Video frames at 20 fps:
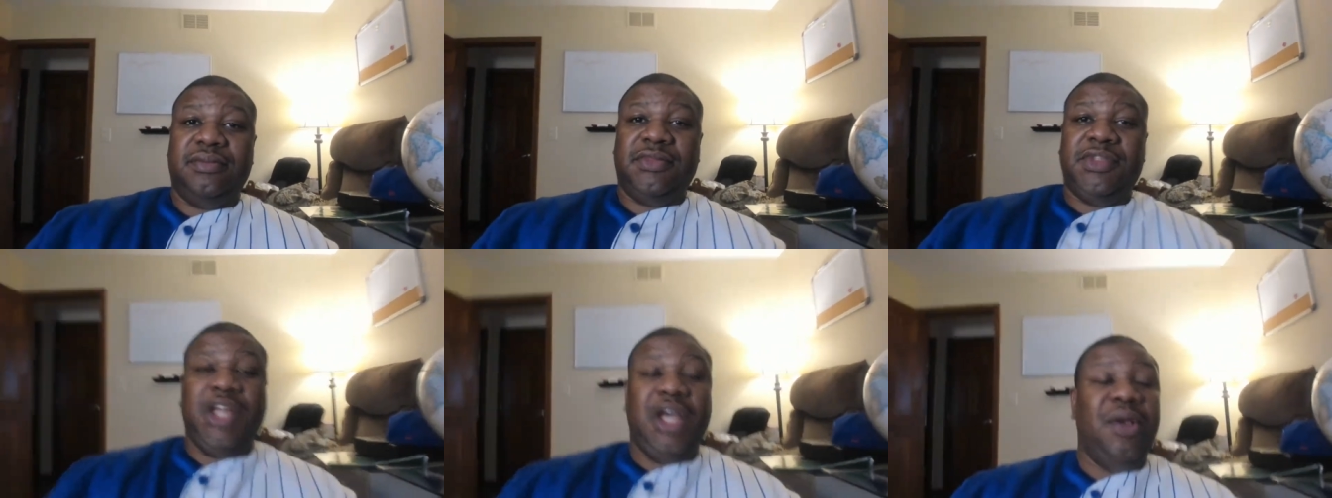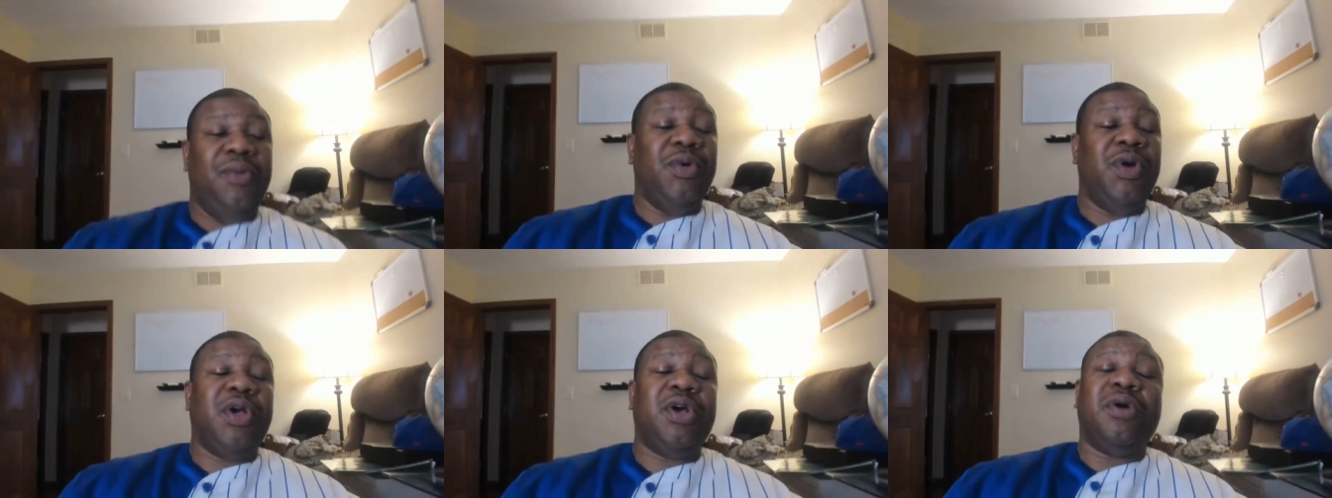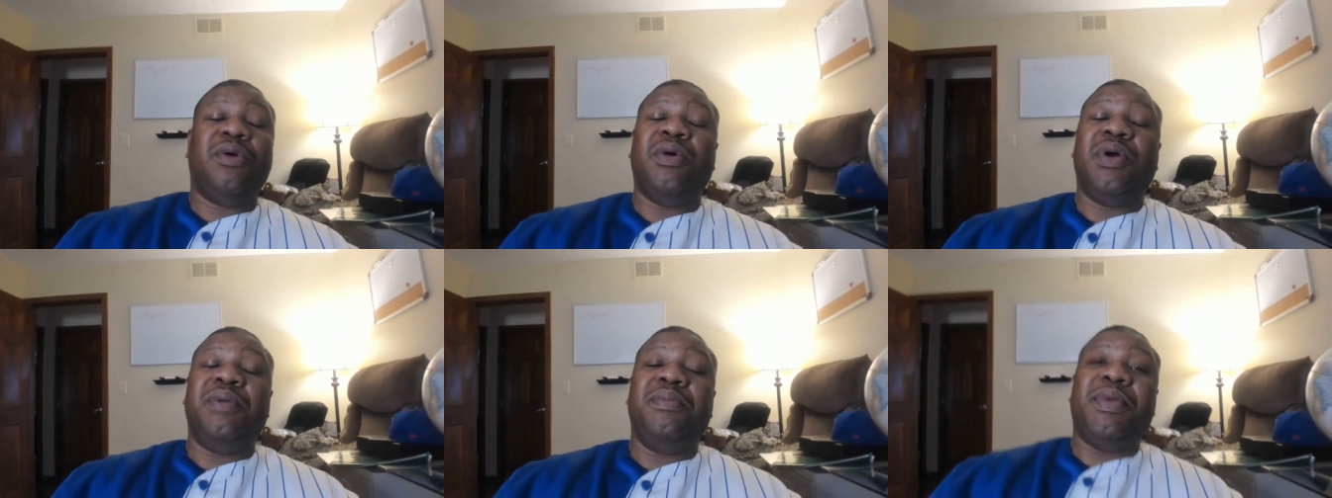they were
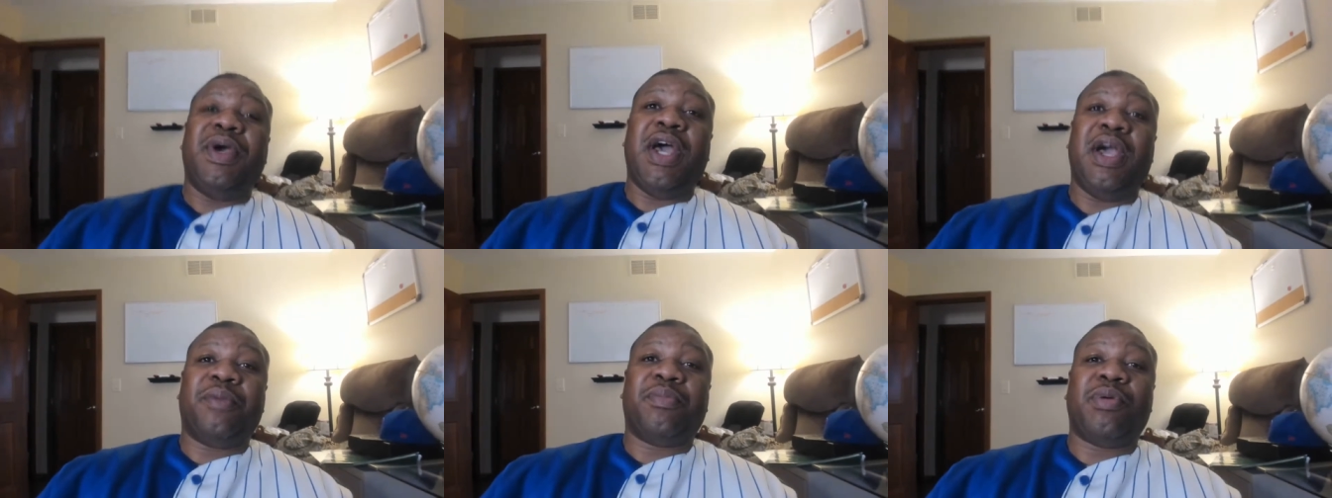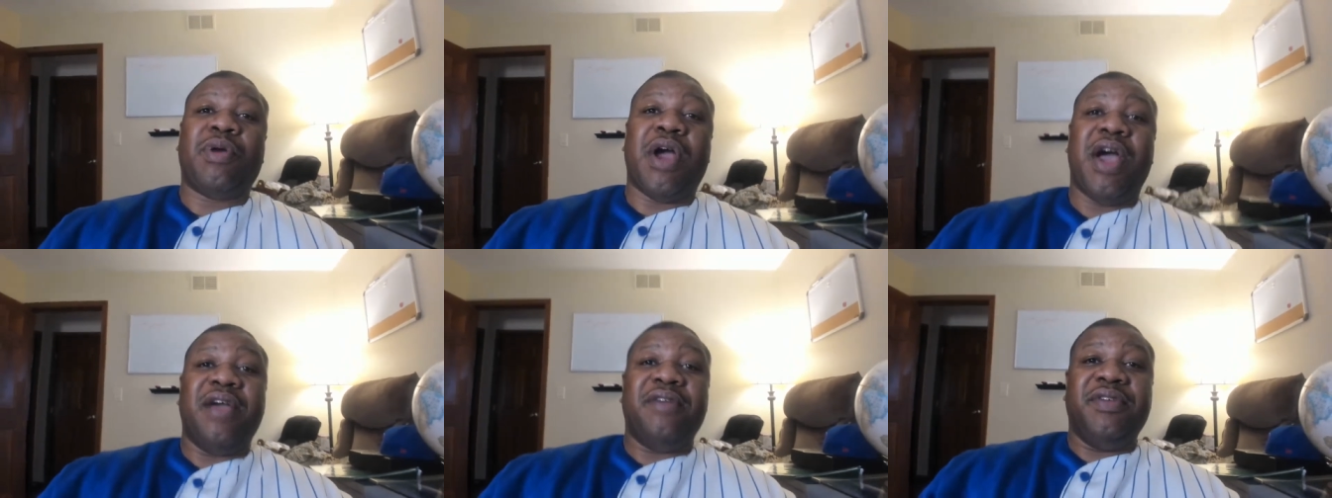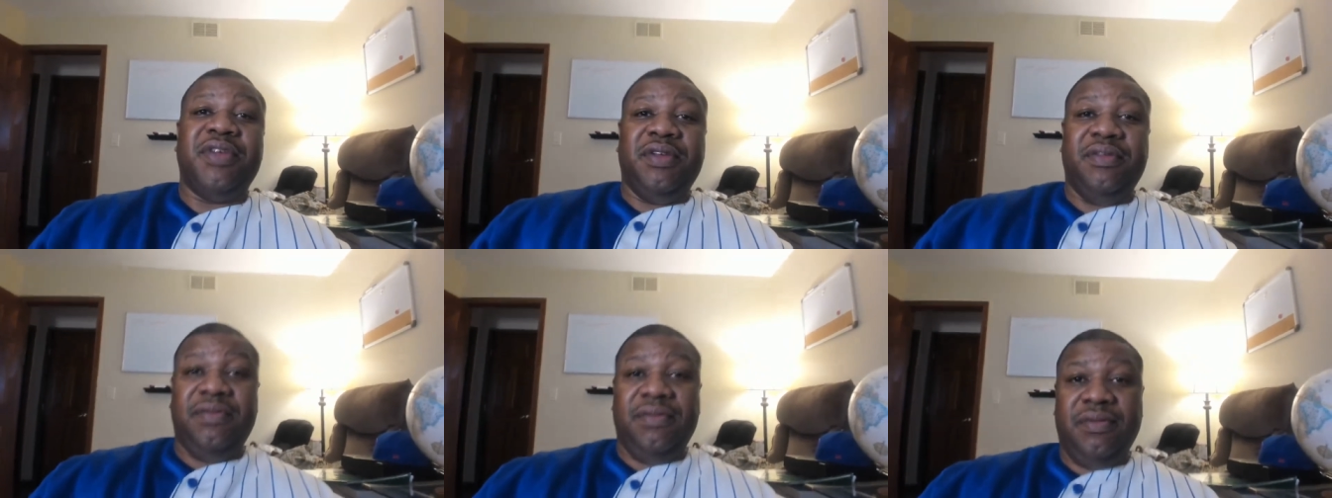going back
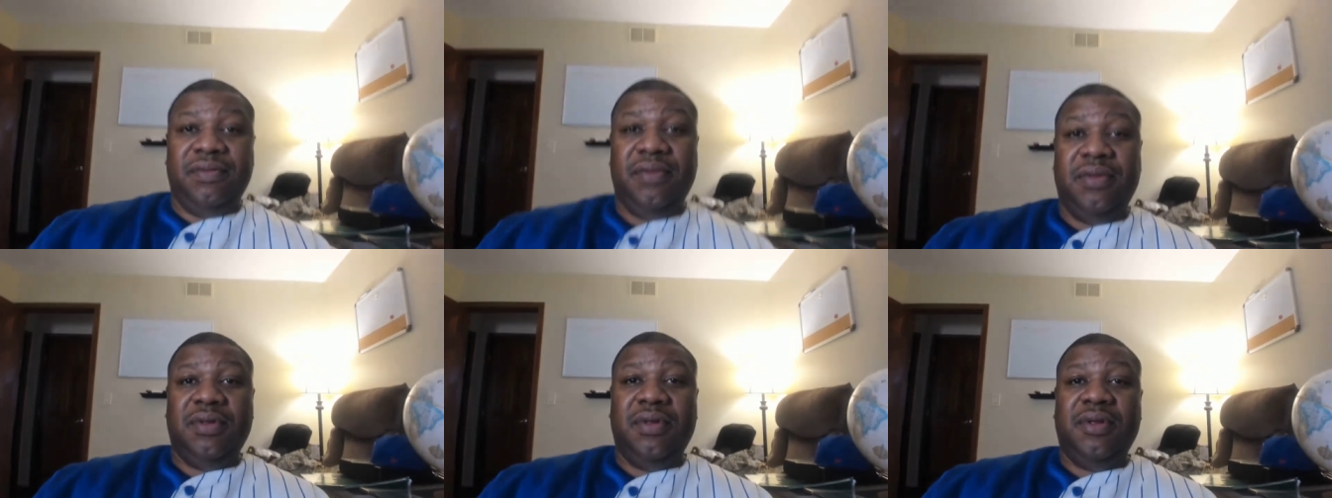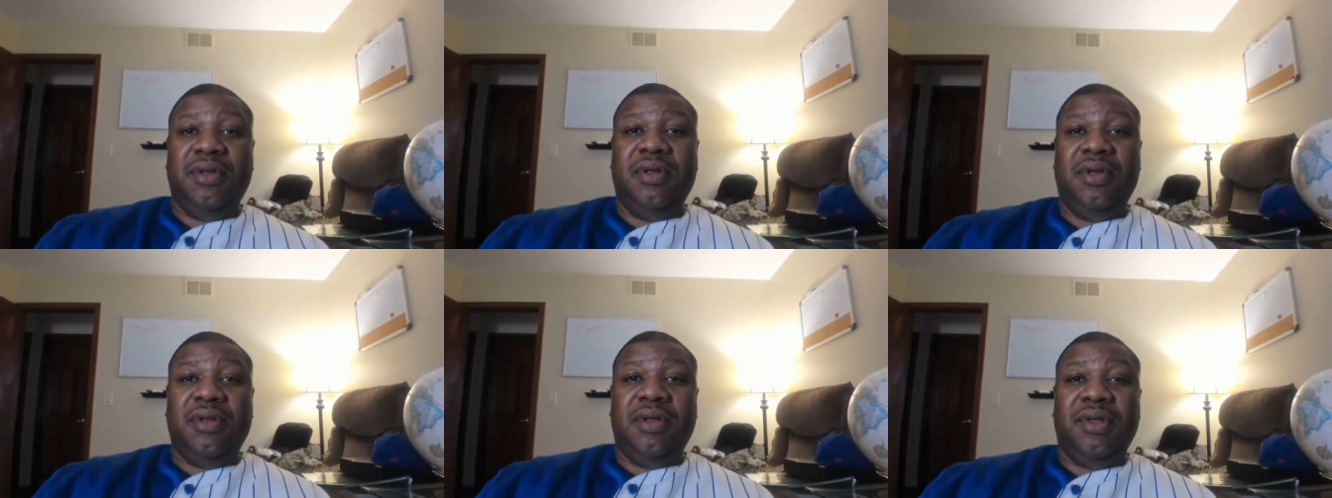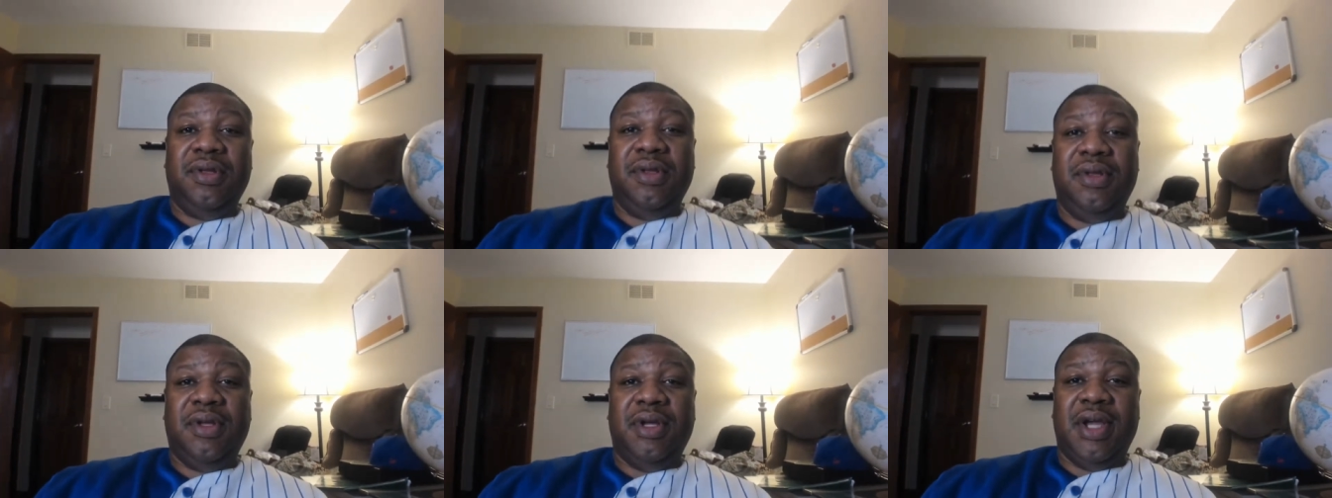private
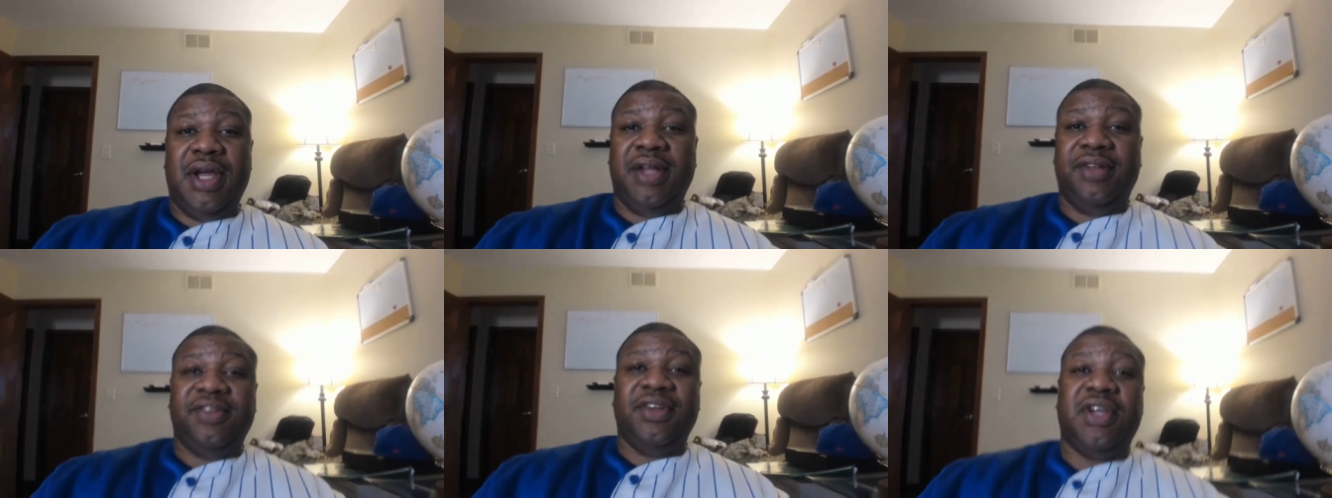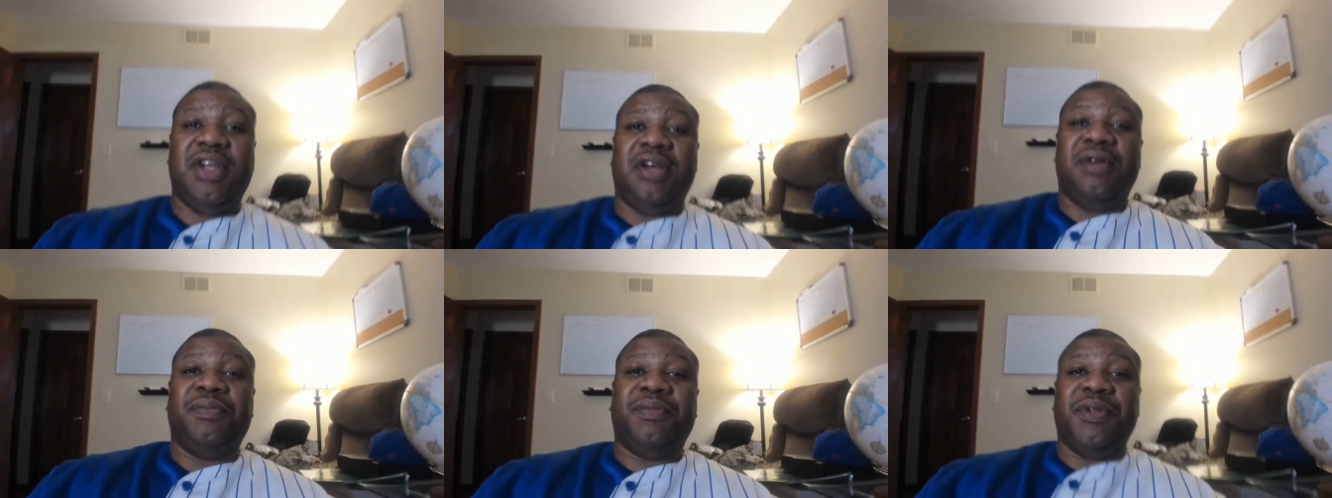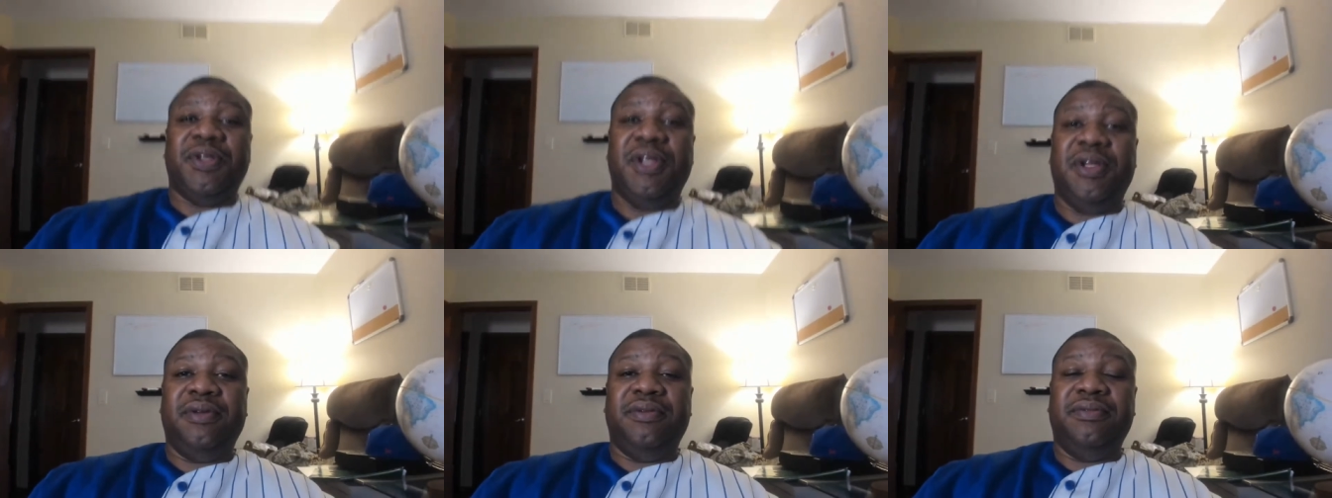as a
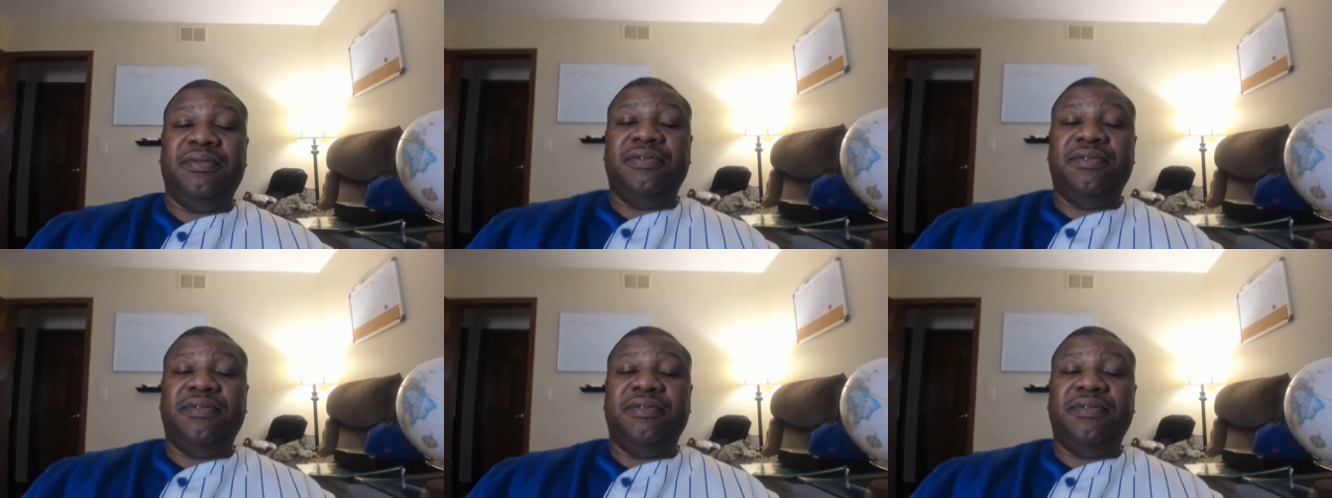company.